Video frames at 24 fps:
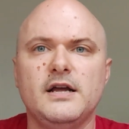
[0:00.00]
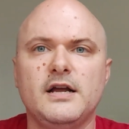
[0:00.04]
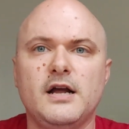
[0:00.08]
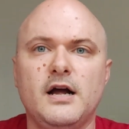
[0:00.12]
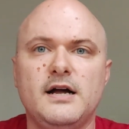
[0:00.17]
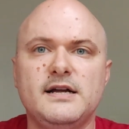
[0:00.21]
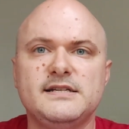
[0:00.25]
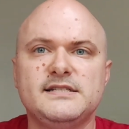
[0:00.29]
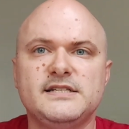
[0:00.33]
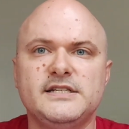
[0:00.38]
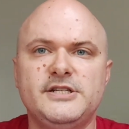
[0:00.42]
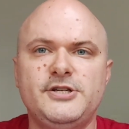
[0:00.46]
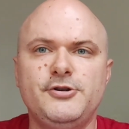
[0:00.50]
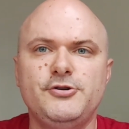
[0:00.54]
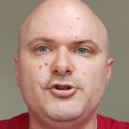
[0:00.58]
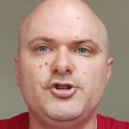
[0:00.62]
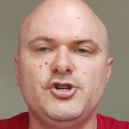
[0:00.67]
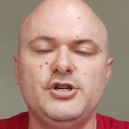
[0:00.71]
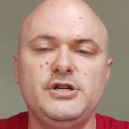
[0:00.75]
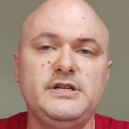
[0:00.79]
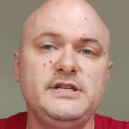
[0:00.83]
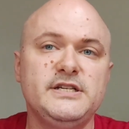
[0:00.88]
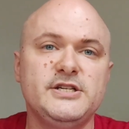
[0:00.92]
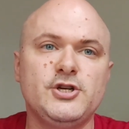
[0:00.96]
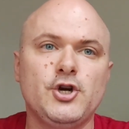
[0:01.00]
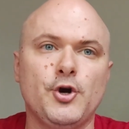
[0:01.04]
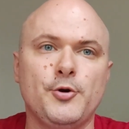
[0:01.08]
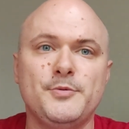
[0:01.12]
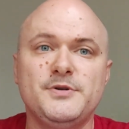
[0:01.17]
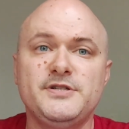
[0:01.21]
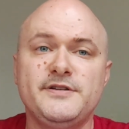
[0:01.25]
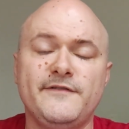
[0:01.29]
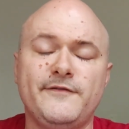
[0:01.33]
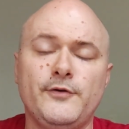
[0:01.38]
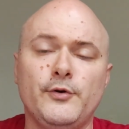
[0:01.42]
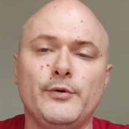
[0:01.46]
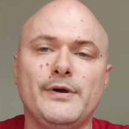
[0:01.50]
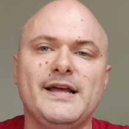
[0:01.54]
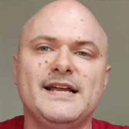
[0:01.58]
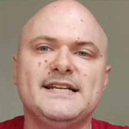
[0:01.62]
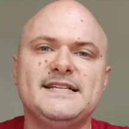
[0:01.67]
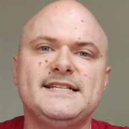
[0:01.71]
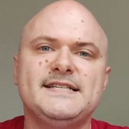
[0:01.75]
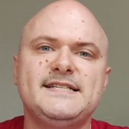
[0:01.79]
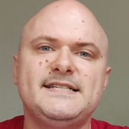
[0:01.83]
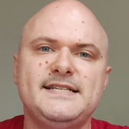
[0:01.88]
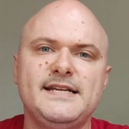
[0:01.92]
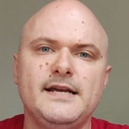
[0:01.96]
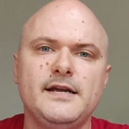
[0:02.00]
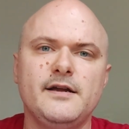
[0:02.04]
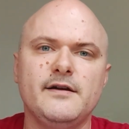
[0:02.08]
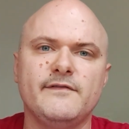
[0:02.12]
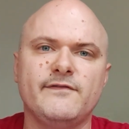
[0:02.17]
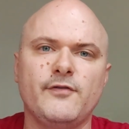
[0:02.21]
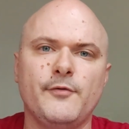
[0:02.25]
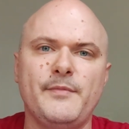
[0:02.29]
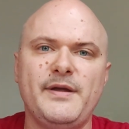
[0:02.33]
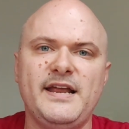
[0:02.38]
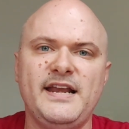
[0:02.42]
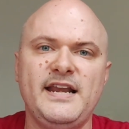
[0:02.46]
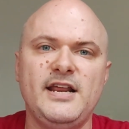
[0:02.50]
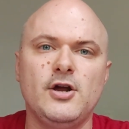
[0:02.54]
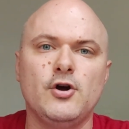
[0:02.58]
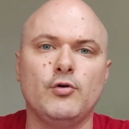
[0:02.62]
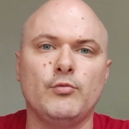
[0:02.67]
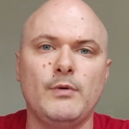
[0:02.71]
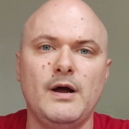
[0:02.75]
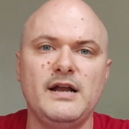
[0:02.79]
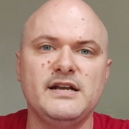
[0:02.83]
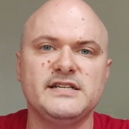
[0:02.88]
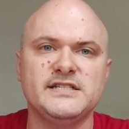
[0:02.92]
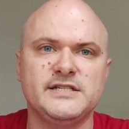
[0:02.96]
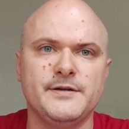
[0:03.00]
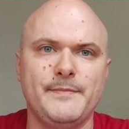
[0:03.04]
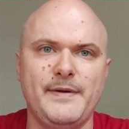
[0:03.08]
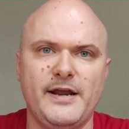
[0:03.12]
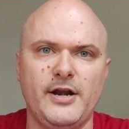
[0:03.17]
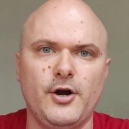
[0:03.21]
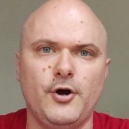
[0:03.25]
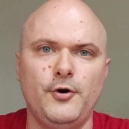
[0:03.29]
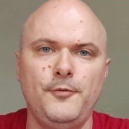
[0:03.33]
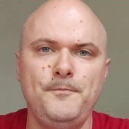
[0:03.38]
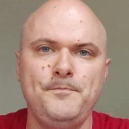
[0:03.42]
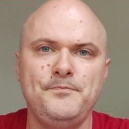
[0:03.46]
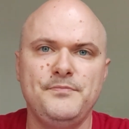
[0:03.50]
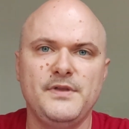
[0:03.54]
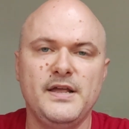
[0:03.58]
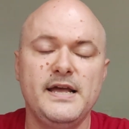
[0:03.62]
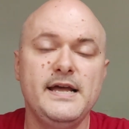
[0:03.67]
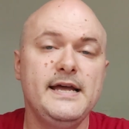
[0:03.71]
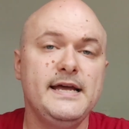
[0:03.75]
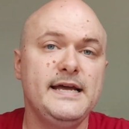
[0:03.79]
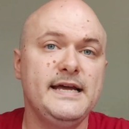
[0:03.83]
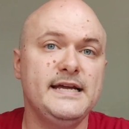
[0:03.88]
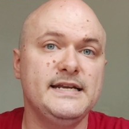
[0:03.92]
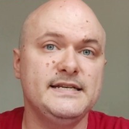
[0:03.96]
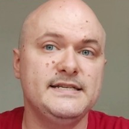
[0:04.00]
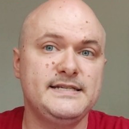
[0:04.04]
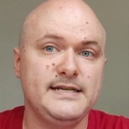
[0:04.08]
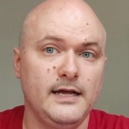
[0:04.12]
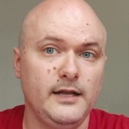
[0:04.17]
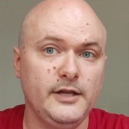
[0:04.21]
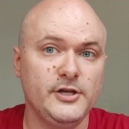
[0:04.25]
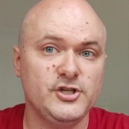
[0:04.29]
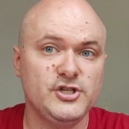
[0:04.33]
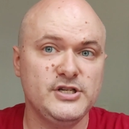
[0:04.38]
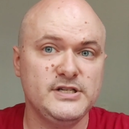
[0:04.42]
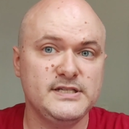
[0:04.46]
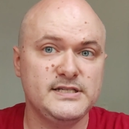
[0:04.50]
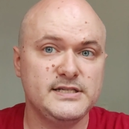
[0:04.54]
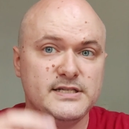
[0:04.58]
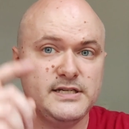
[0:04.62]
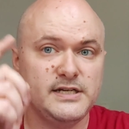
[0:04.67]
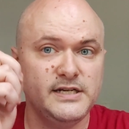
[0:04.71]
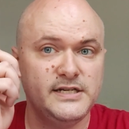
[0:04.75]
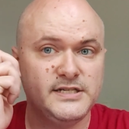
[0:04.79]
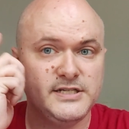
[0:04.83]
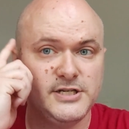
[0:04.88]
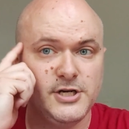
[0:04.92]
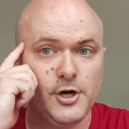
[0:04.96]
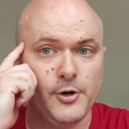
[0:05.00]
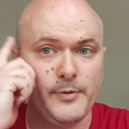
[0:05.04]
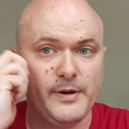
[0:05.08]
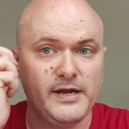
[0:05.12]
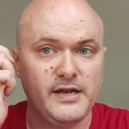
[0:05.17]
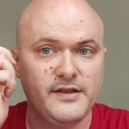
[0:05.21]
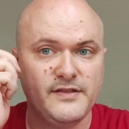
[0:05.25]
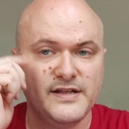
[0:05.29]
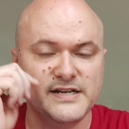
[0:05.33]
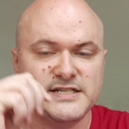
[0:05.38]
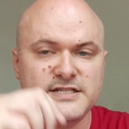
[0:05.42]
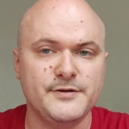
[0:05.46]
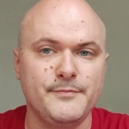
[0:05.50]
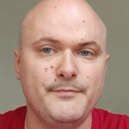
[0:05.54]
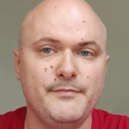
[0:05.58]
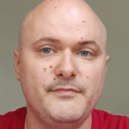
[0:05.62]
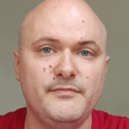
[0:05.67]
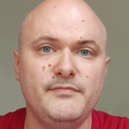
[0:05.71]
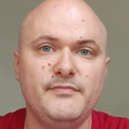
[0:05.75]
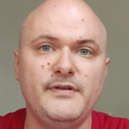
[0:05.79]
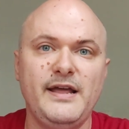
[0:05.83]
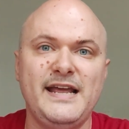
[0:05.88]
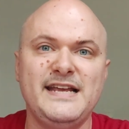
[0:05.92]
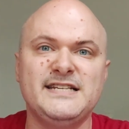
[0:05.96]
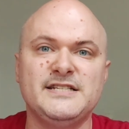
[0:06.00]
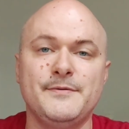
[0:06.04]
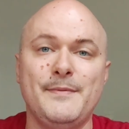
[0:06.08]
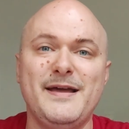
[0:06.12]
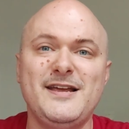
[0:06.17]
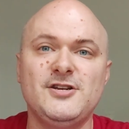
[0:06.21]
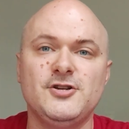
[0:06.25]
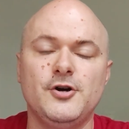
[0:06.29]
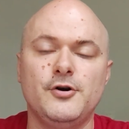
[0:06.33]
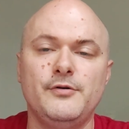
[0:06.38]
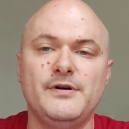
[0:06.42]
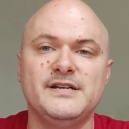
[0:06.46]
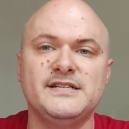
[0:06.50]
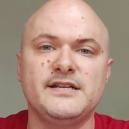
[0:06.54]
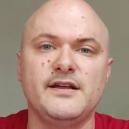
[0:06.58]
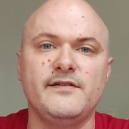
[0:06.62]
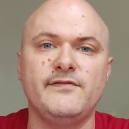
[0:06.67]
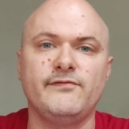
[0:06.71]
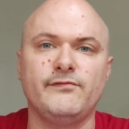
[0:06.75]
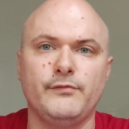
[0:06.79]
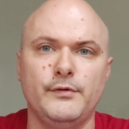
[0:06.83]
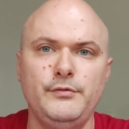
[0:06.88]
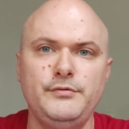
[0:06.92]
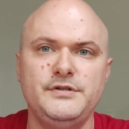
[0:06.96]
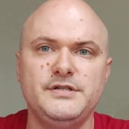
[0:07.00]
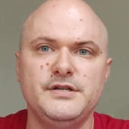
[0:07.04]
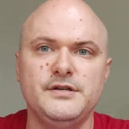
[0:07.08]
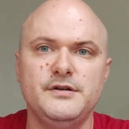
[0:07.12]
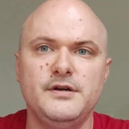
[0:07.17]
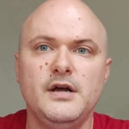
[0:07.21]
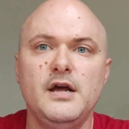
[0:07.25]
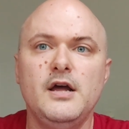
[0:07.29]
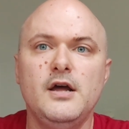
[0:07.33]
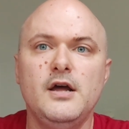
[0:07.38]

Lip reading: Constitution determines if you'll get sick from eating a rotten tomato. Intelligence is knowing that a tomato is a fruit.